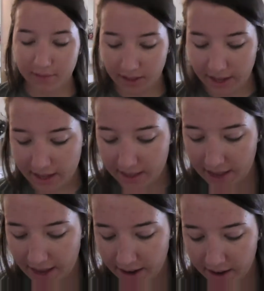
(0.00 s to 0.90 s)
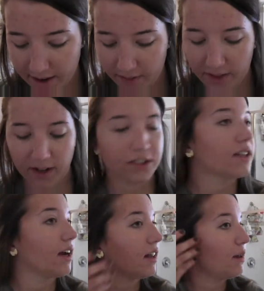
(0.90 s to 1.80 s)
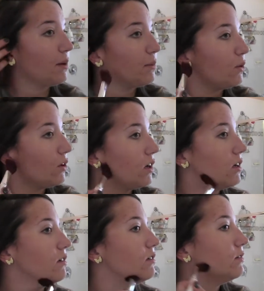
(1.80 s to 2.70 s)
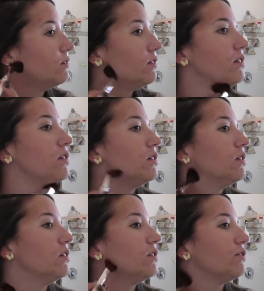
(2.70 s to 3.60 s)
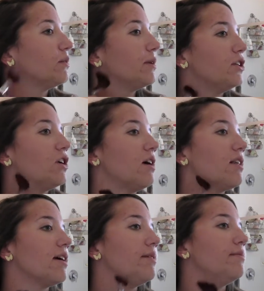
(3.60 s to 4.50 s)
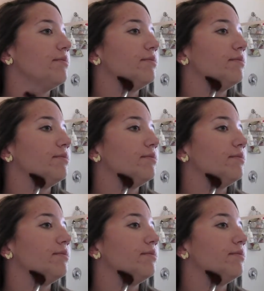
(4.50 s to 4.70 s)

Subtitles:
like that, and then I'll just get a little bit more for my jawline.